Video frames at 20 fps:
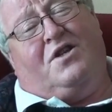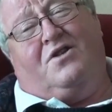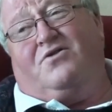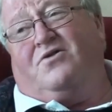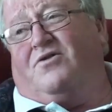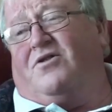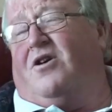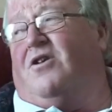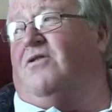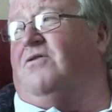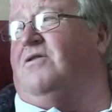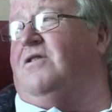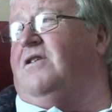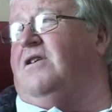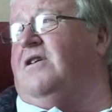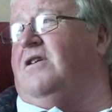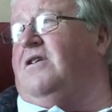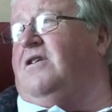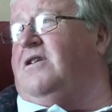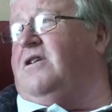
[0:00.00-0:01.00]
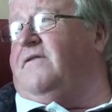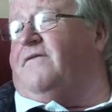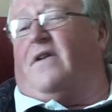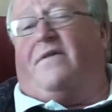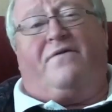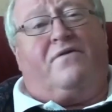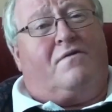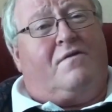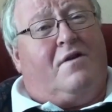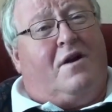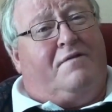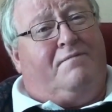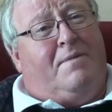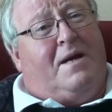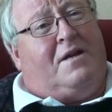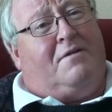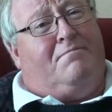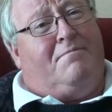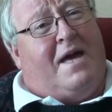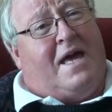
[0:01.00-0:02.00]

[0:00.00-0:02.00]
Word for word: said, you know, if ever I met a